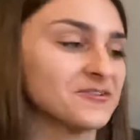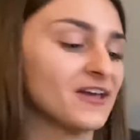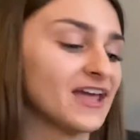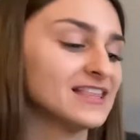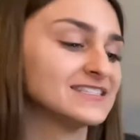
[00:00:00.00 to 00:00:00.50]

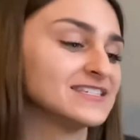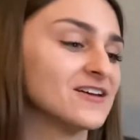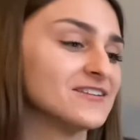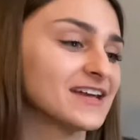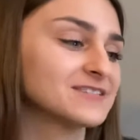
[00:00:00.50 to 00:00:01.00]
Okay, let's see
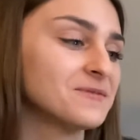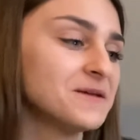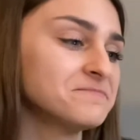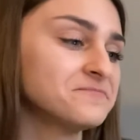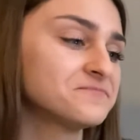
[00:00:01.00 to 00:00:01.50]
our next
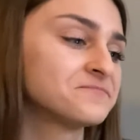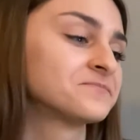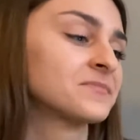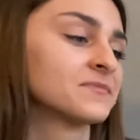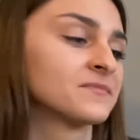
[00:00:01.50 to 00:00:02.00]
one.
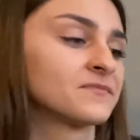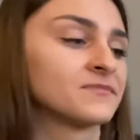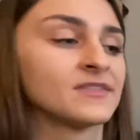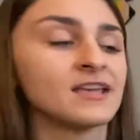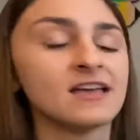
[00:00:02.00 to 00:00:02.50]

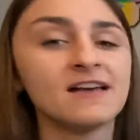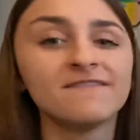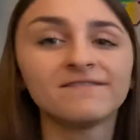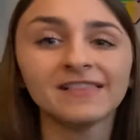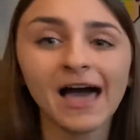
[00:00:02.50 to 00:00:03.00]

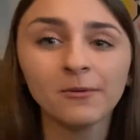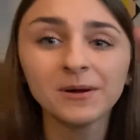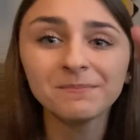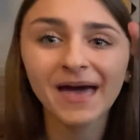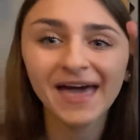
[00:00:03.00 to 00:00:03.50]

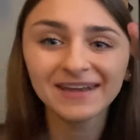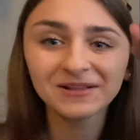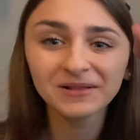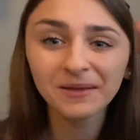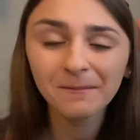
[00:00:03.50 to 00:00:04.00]
Flower
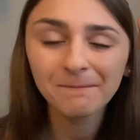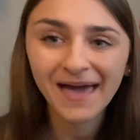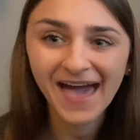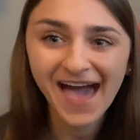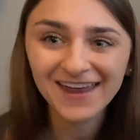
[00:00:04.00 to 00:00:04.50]
petal
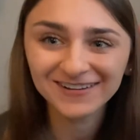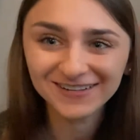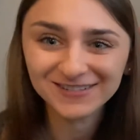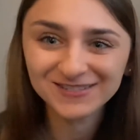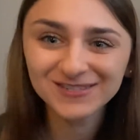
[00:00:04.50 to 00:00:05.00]

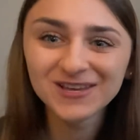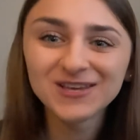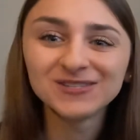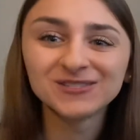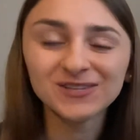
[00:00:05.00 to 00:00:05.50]
patterns.
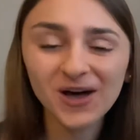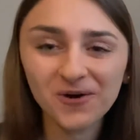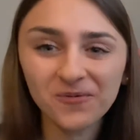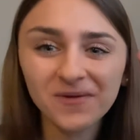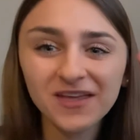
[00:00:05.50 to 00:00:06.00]

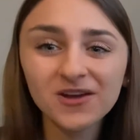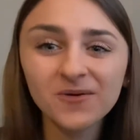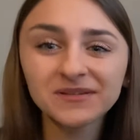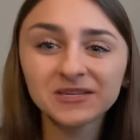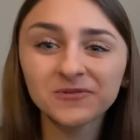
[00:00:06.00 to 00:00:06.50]
So we are
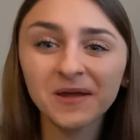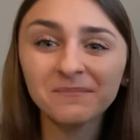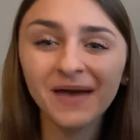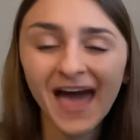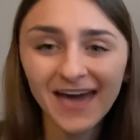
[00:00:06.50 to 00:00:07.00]
going to
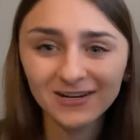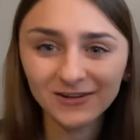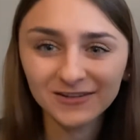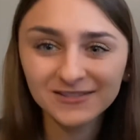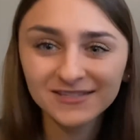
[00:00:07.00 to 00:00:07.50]
create
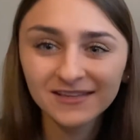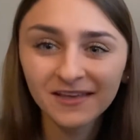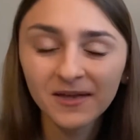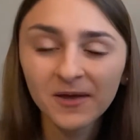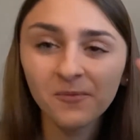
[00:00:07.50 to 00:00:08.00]
patterns
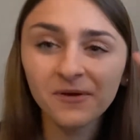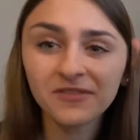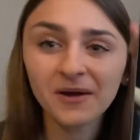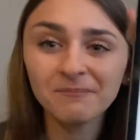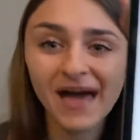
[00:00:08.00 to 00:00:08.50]

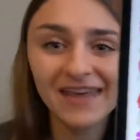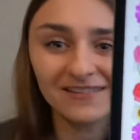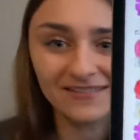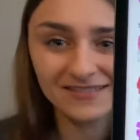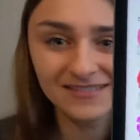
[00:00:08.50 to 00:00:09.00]
with our
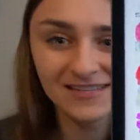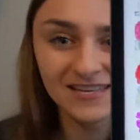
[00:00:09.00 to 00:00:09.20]
petals.